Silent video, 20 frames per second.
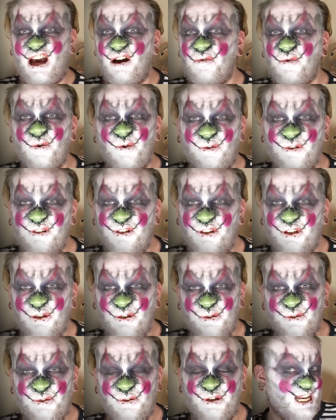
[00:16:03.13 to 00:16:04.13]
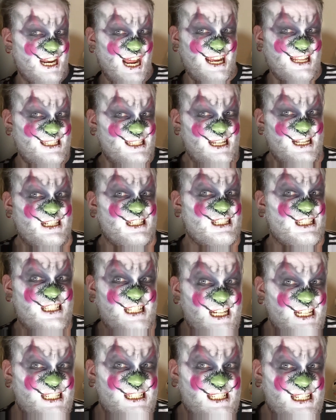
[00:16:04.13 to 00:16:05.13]
how old are you?
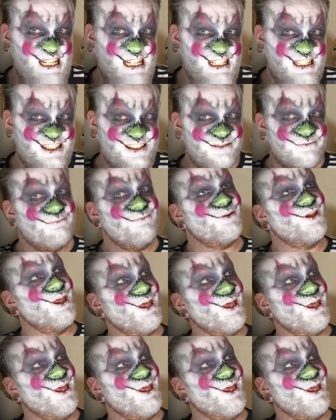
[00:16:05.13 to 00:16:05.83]
1960s?